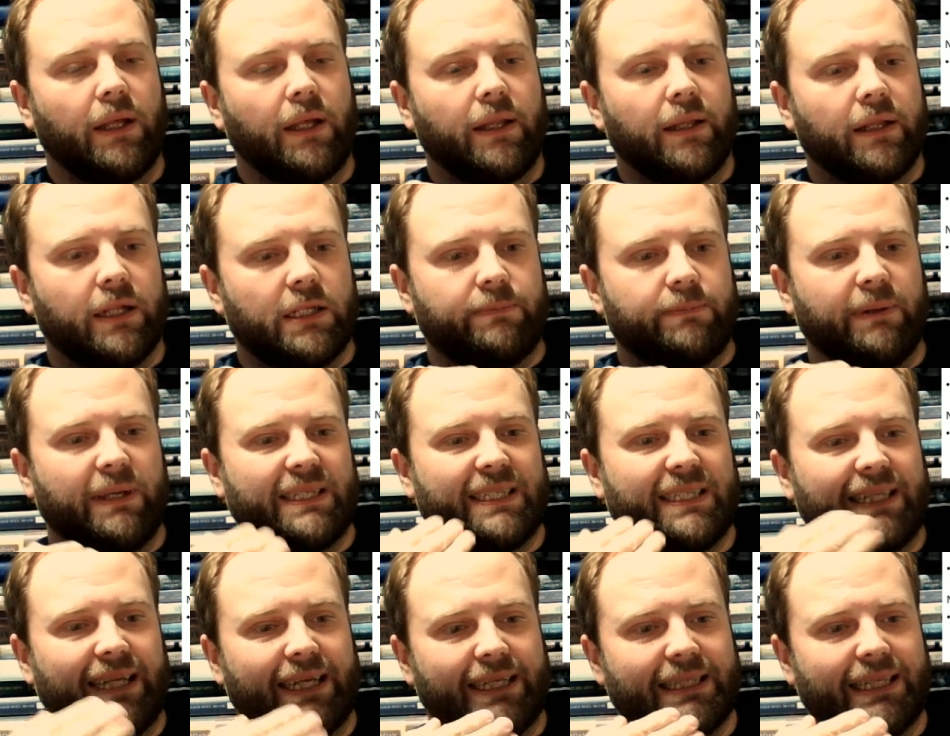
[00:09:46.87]
That's because
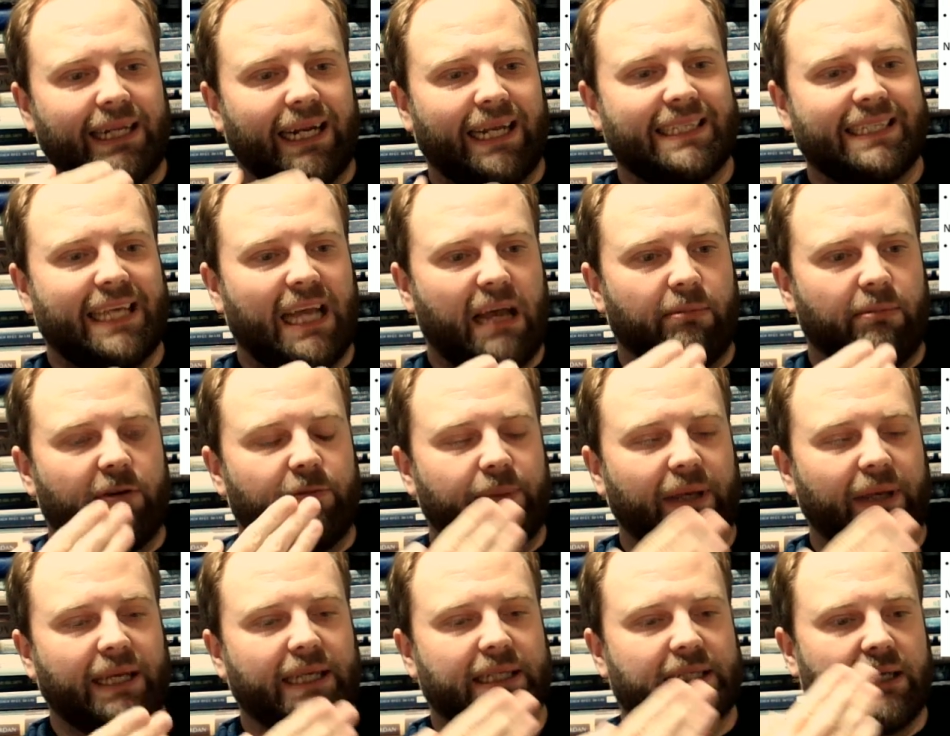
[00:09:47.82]
Nelson has a habit of
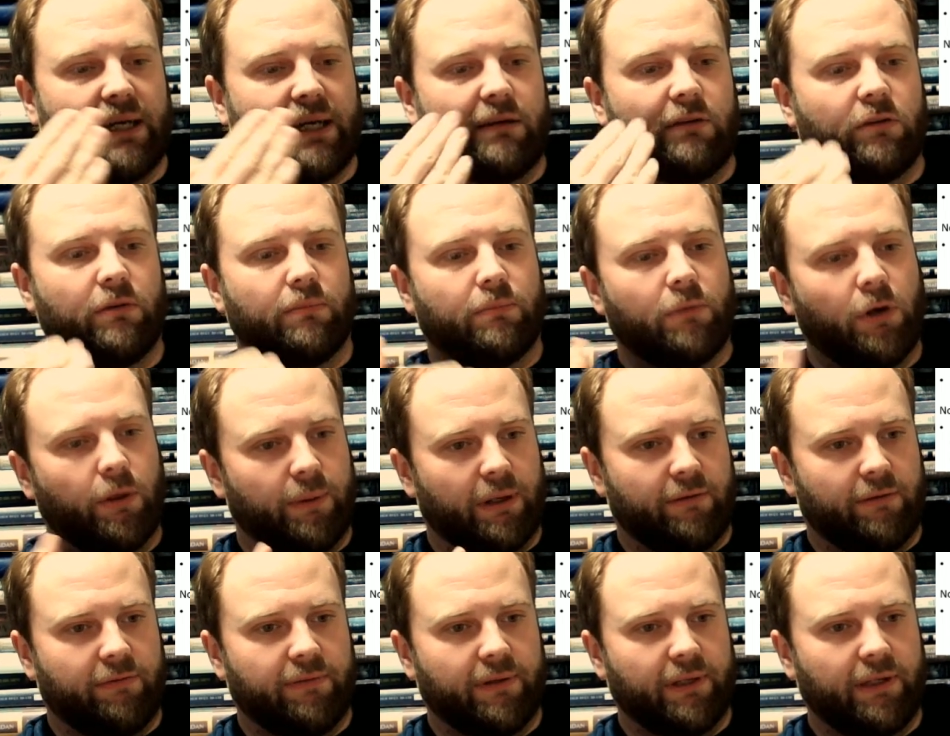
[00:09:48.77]
being assigned to mobile
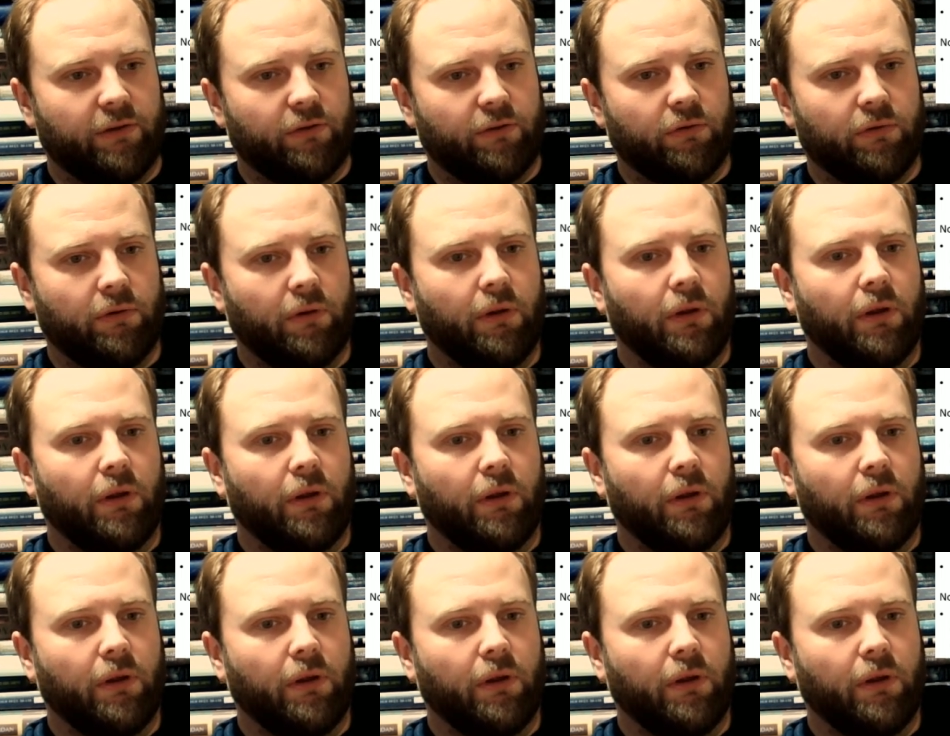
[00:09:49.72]
fleets.